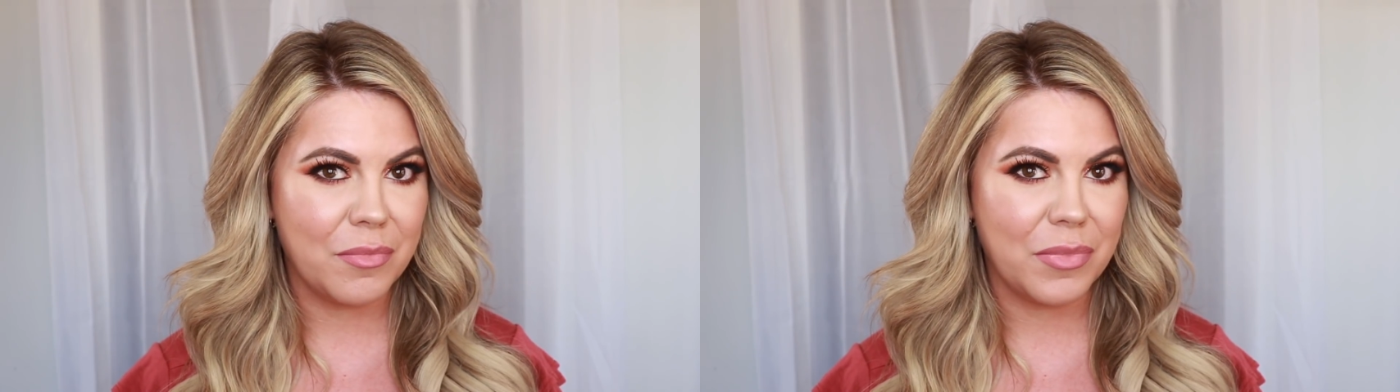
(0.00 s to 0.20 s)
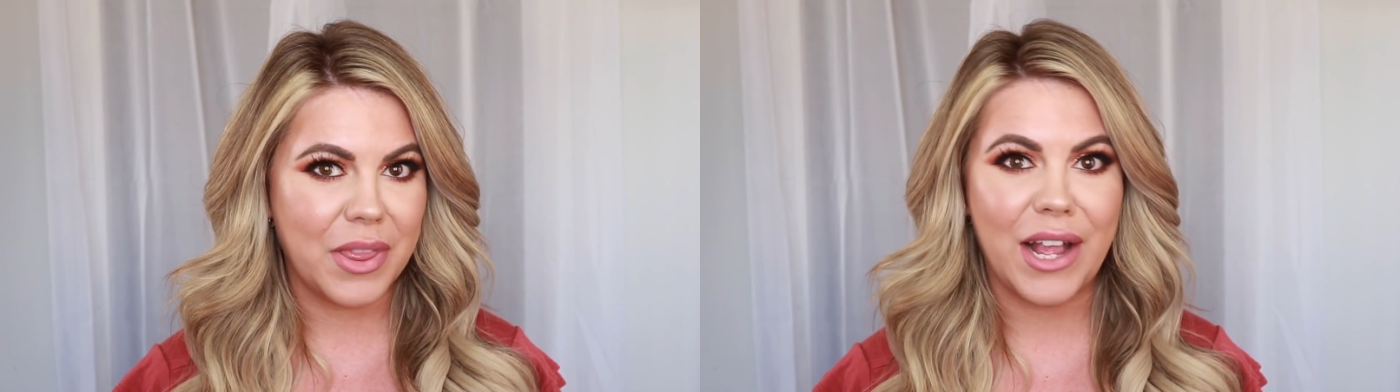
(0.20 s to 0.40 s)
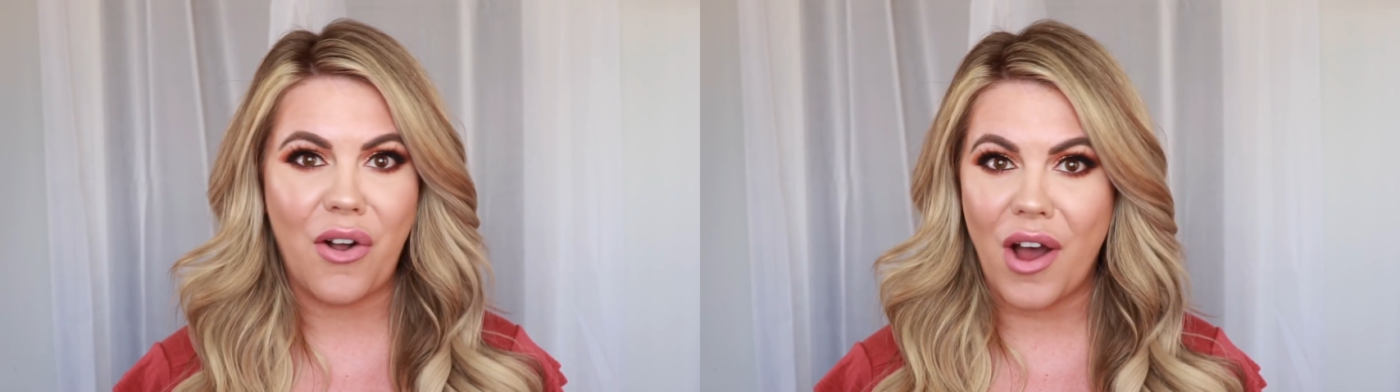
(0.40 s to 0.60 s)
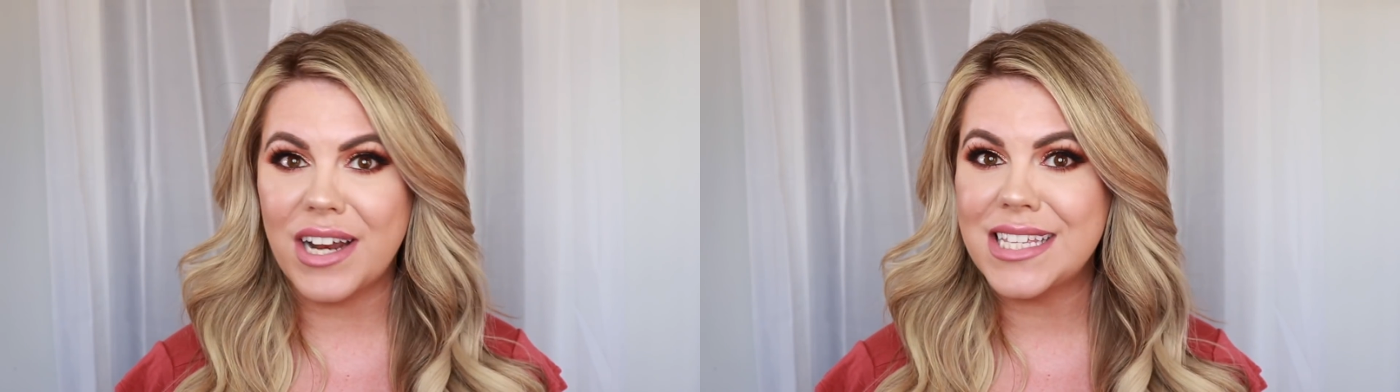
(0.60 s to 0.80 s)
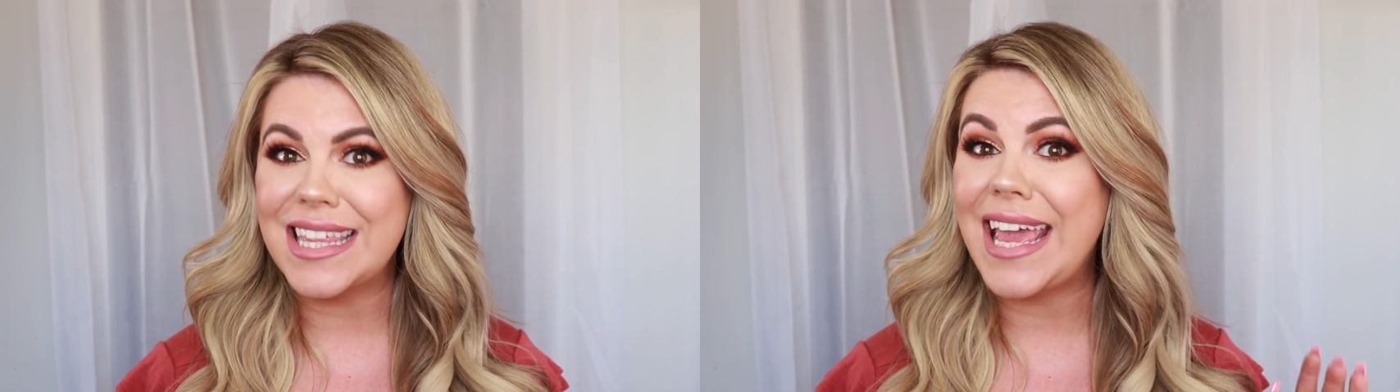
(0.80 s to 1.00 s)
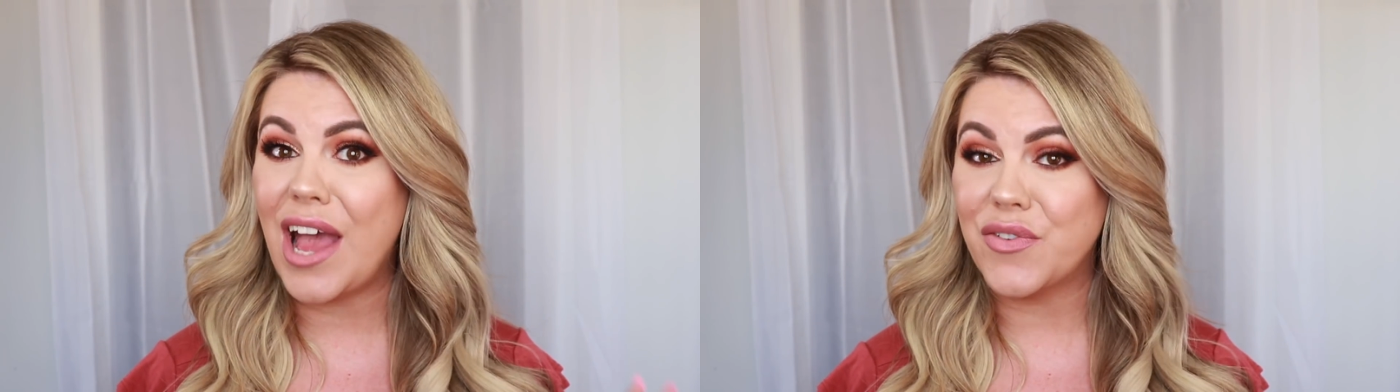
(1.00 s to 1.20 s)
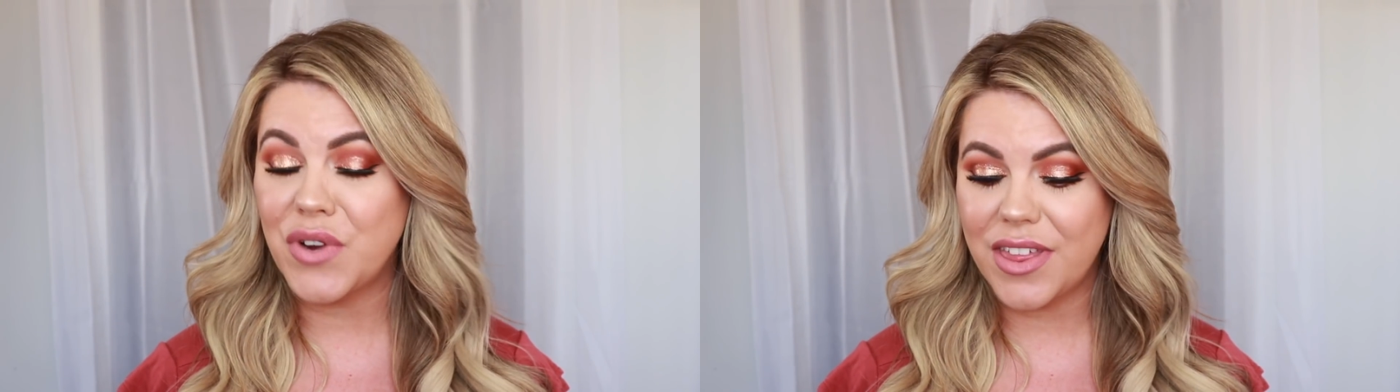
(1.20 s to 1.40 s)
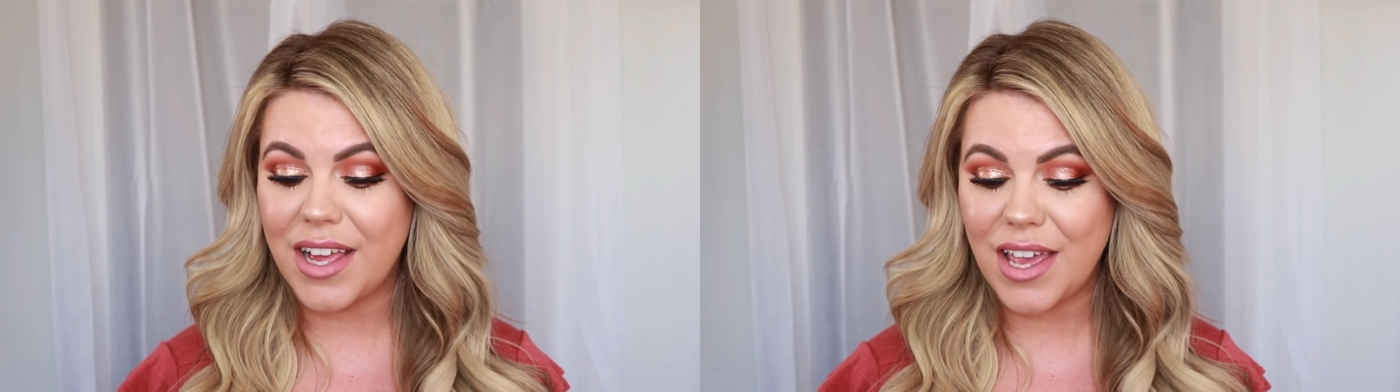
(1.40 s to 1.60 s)
Like honestly,
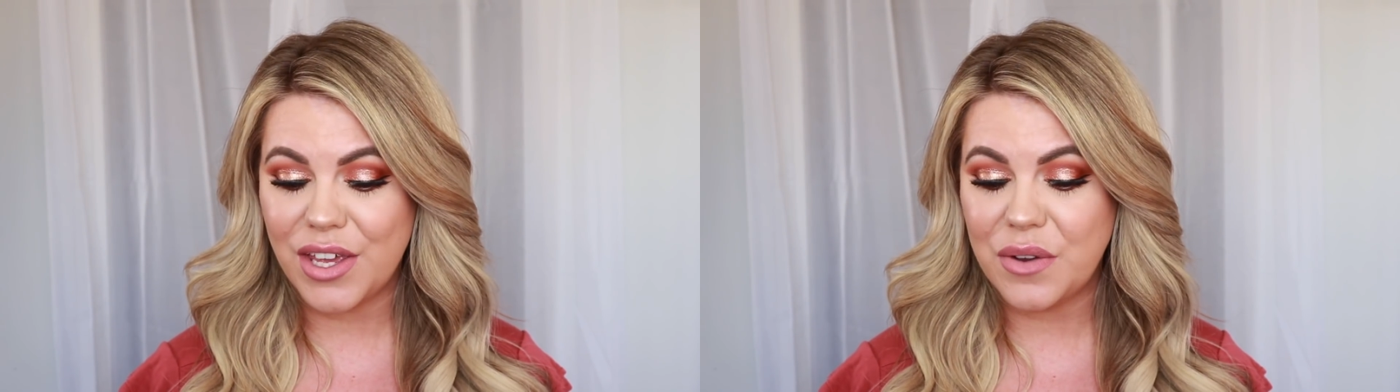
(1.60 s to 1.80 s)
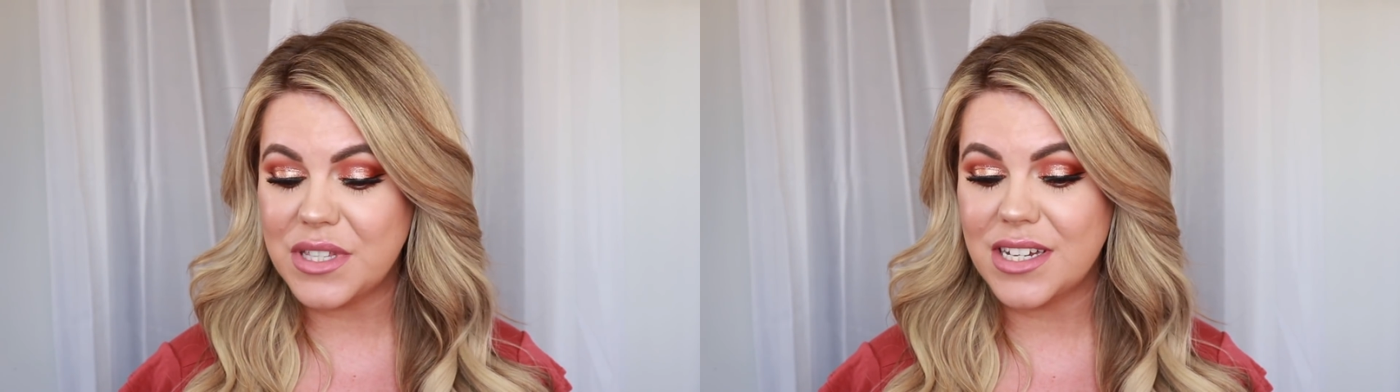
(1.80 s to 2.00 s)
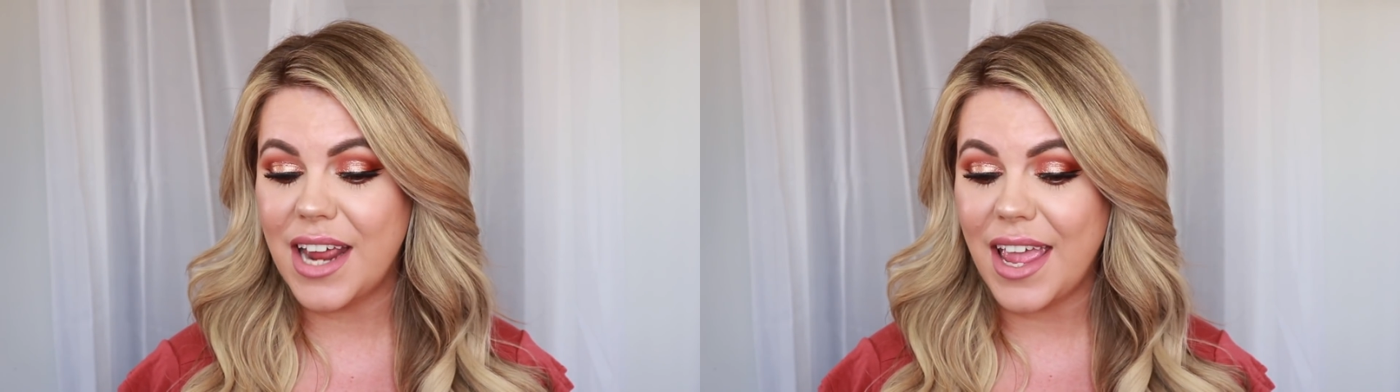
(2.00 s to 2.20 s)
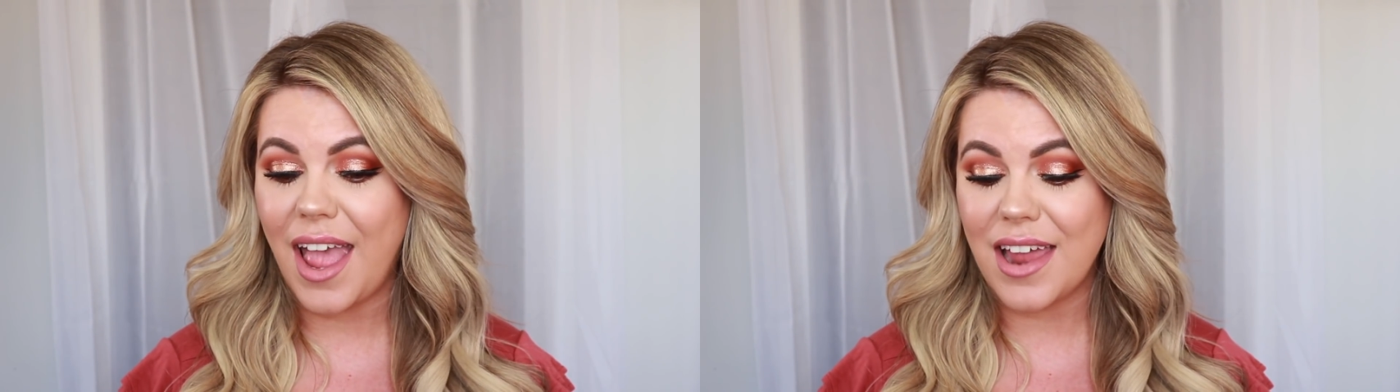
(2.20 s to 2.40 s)
everything I used today